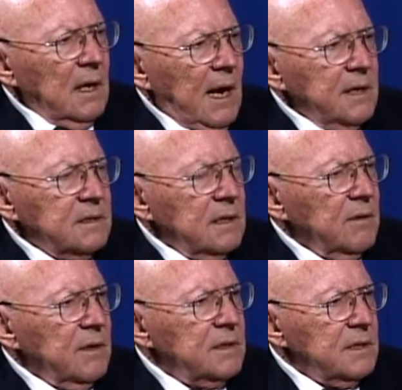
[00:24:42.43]

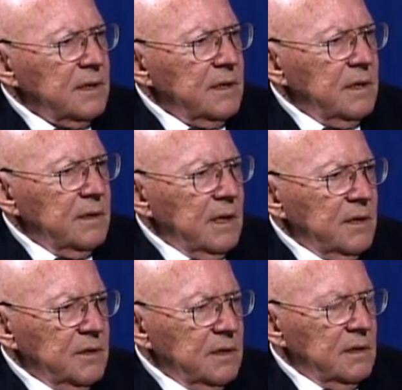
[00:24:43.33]
Eisenhower said that they
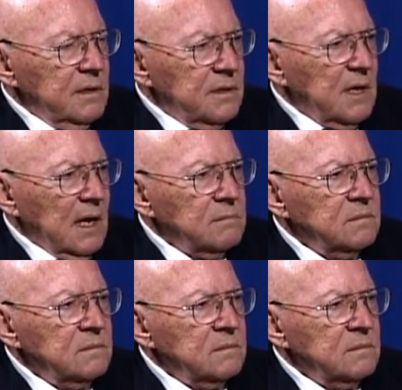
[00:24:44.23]
should stop,